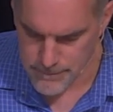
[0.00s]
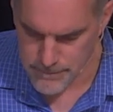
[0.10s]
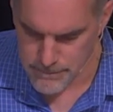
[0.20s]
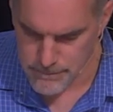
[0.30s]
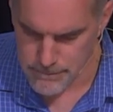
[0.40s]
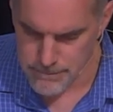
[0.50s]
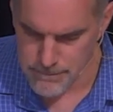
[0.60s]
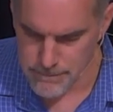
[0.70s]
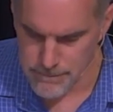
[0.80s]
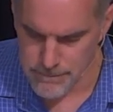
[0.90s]

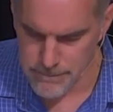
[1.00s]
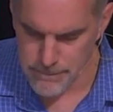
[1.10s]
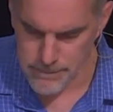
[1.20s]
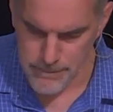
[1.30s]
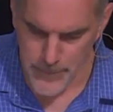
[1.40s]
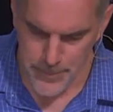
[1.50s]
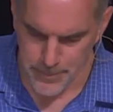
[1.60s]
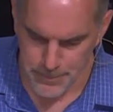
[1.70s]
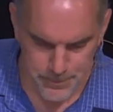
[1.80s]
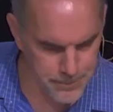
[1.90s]

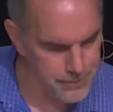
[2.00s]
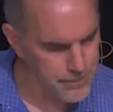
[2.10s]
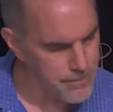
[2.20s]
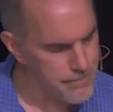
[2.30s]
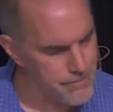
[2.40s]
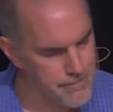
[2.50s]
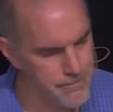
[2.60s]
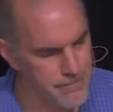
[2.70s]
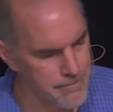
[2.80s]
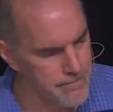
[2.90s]

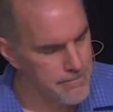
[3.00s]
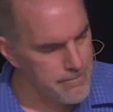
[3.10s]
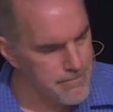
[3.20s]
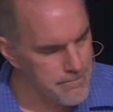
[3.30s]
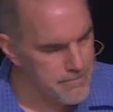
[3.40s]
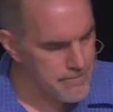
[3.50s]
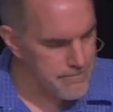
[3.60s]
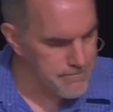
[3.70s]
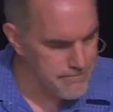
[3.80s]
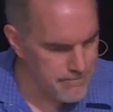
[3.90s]

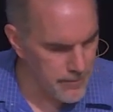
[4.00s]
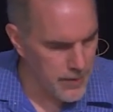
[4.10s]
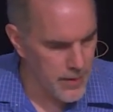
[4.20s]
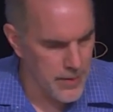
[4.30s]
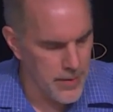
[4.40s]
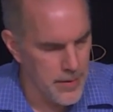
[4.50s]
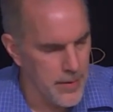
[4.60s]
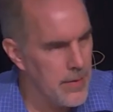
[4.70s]
Nothing is said.